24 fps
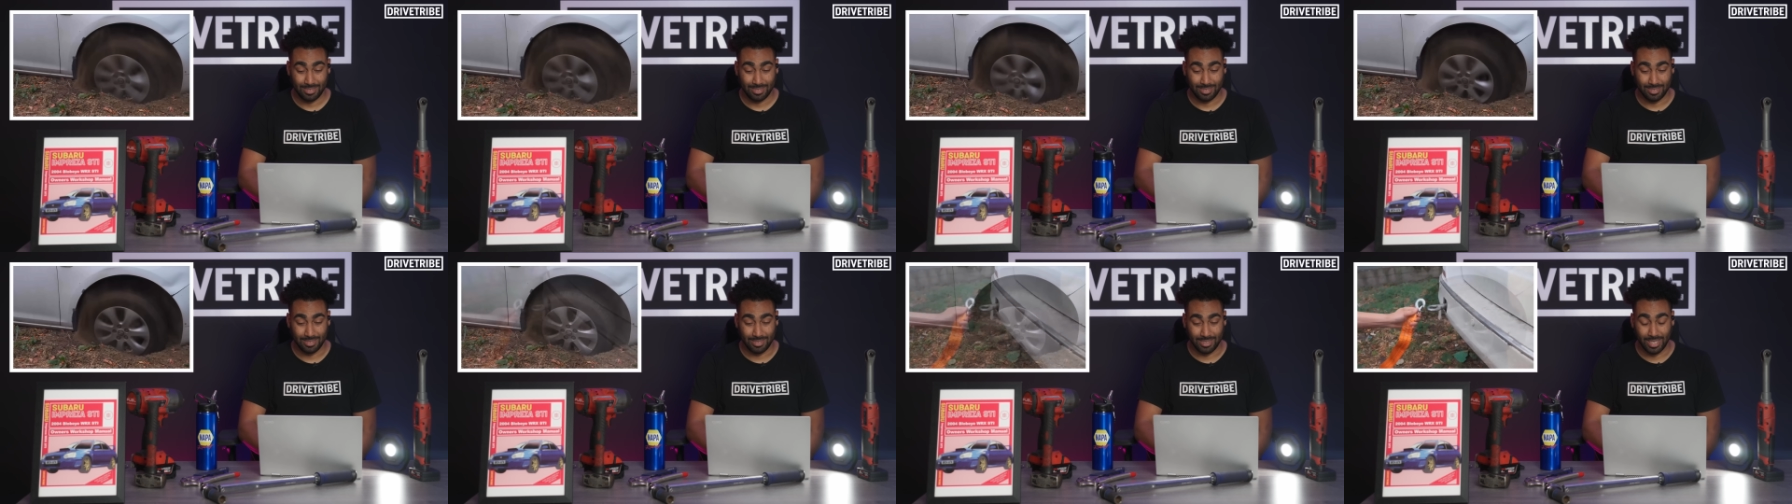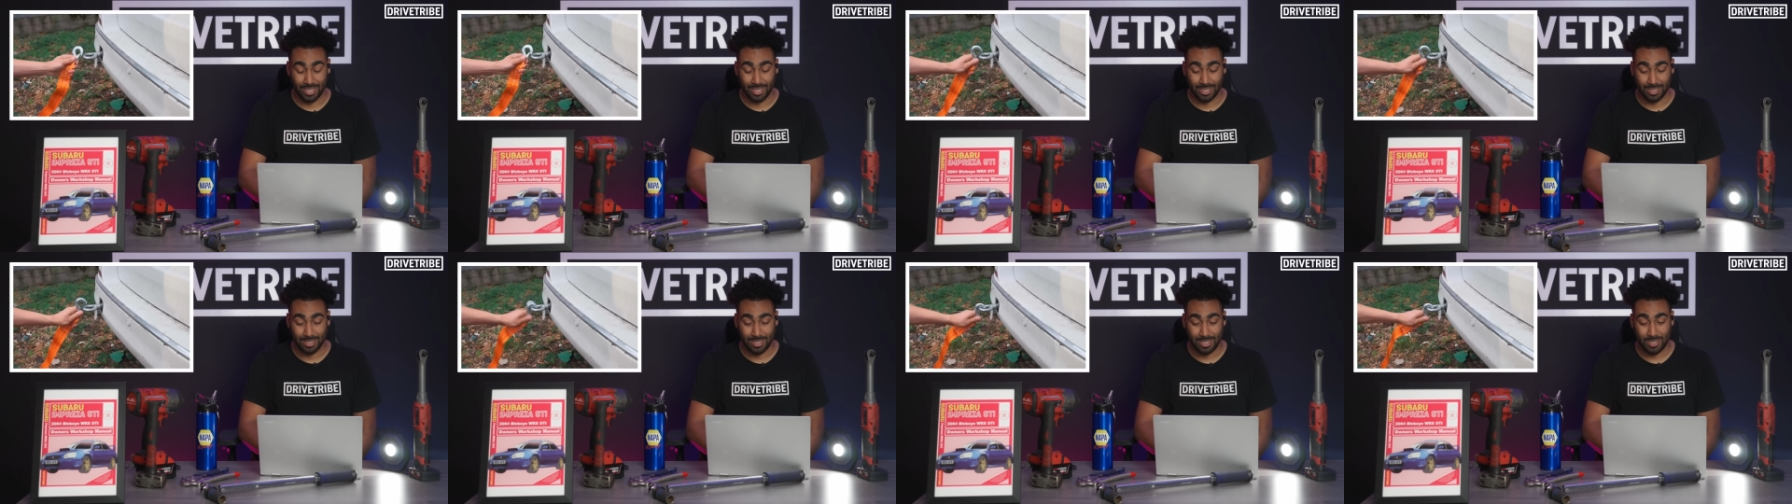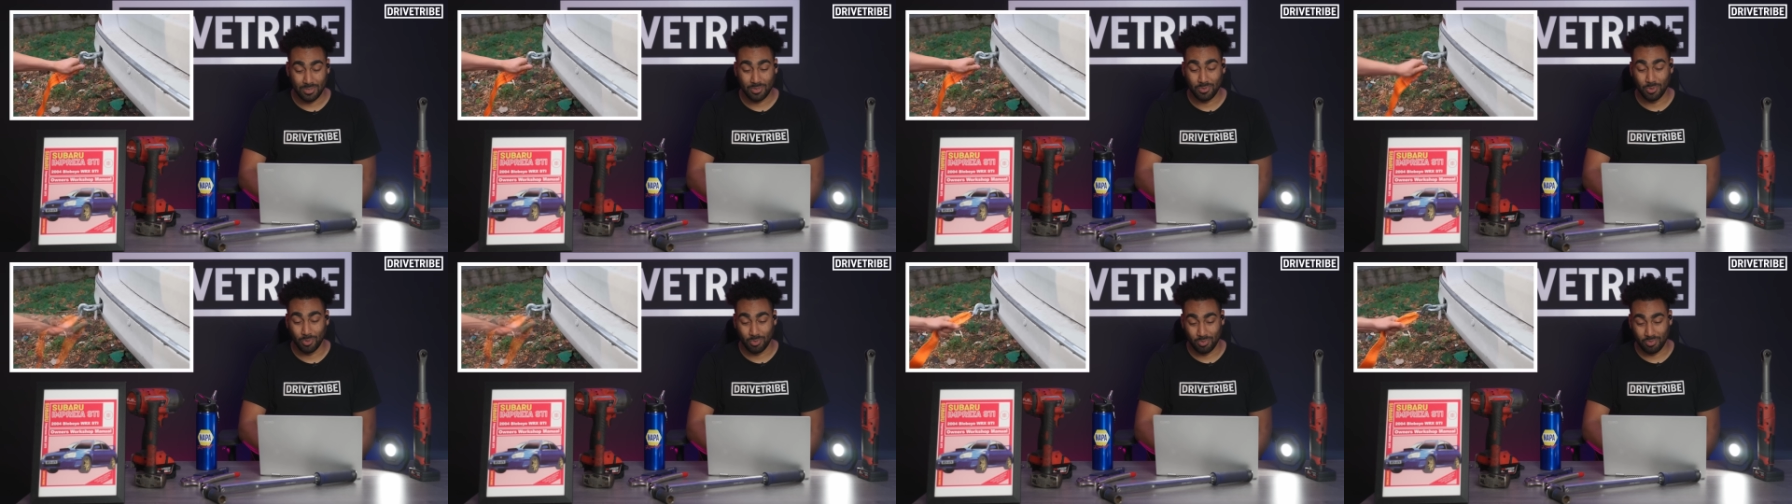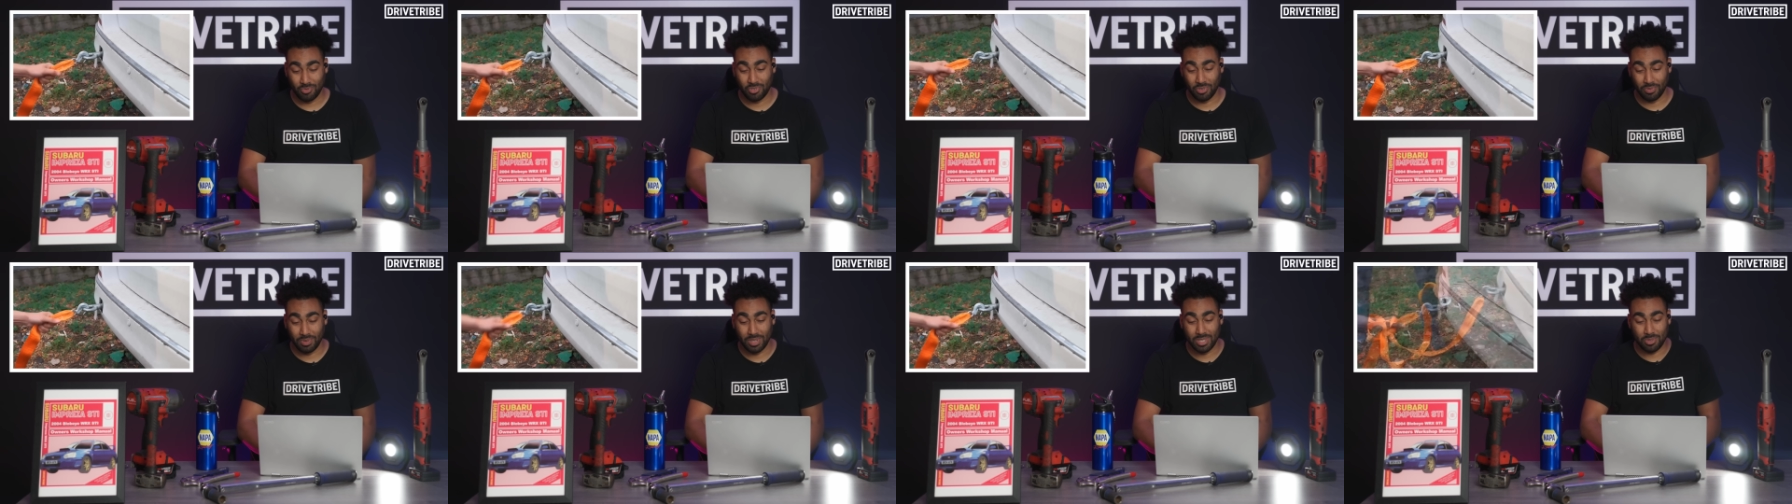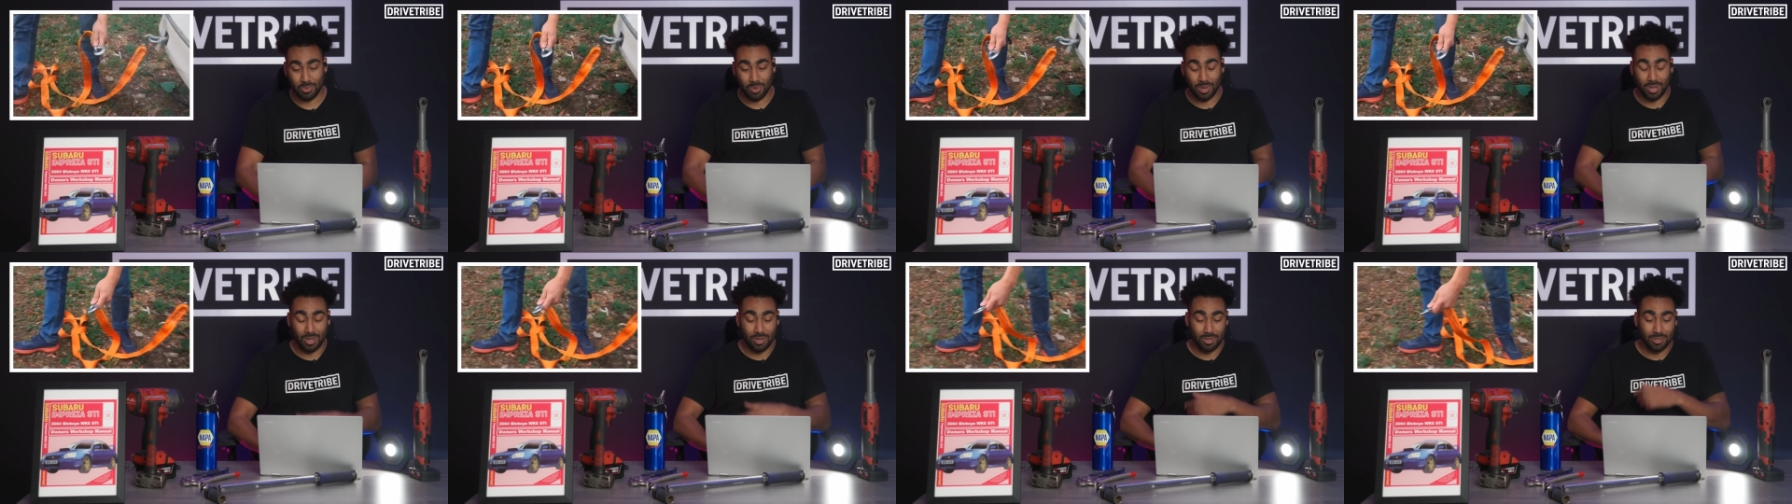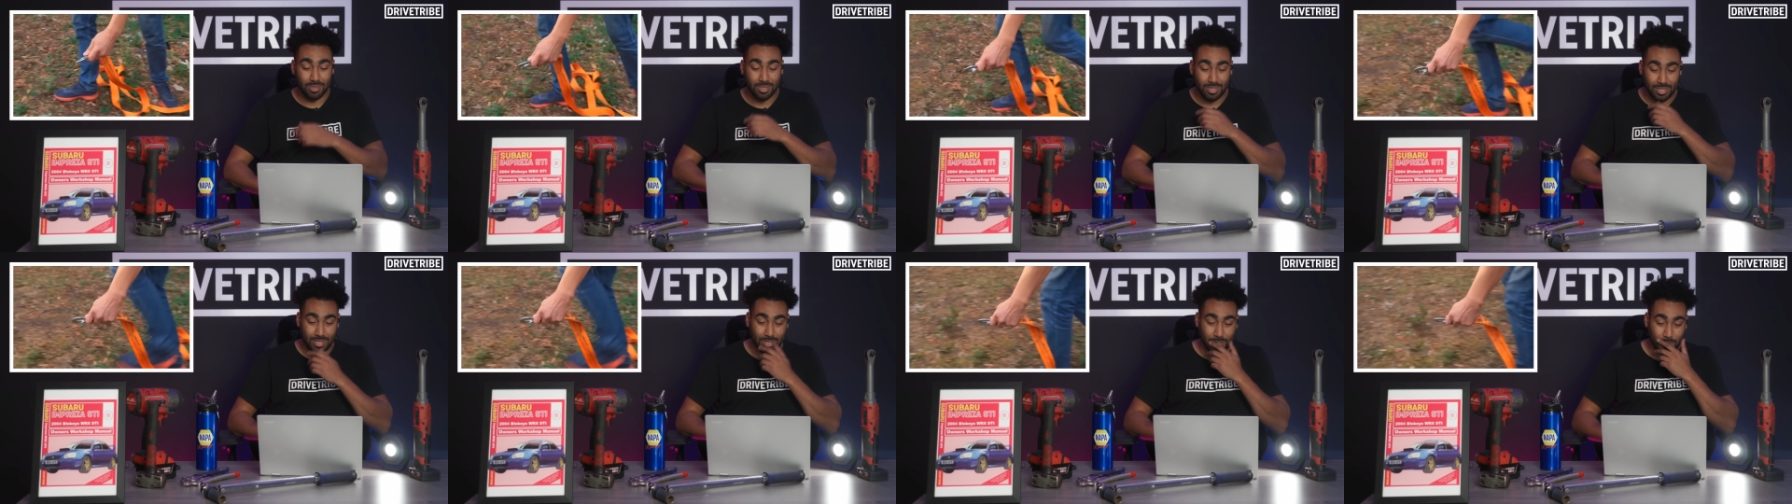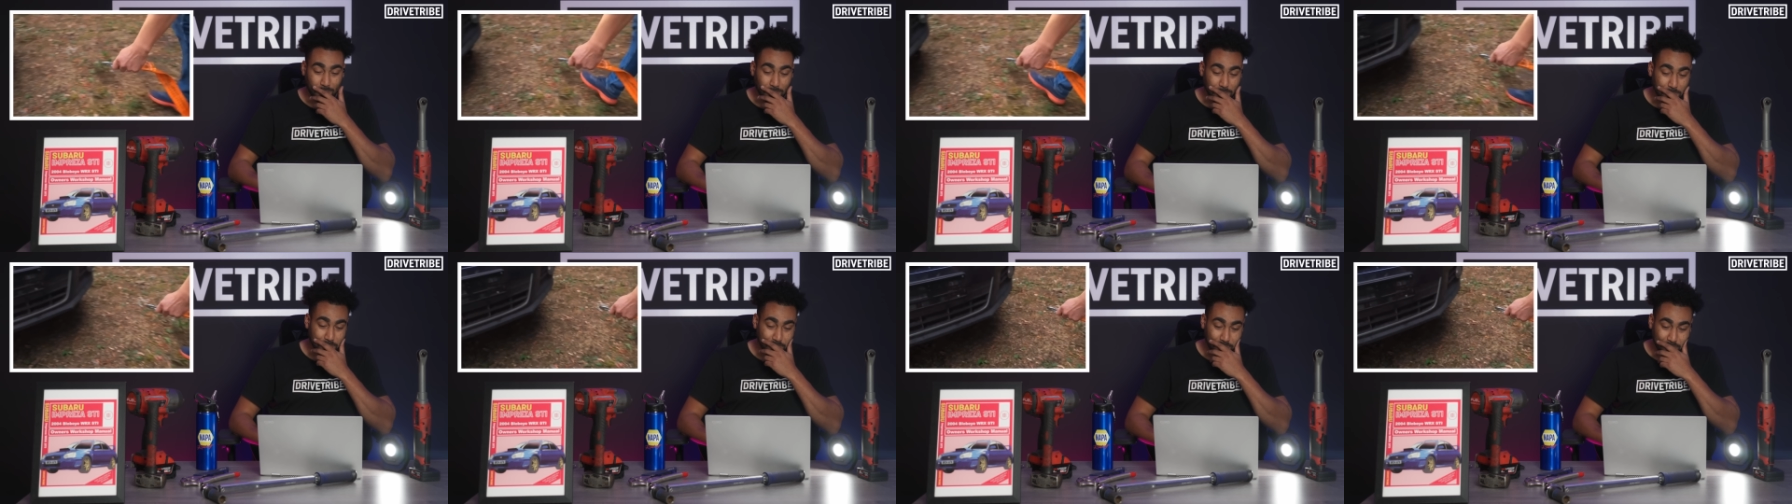Yeah, he's driven into a hole, cool.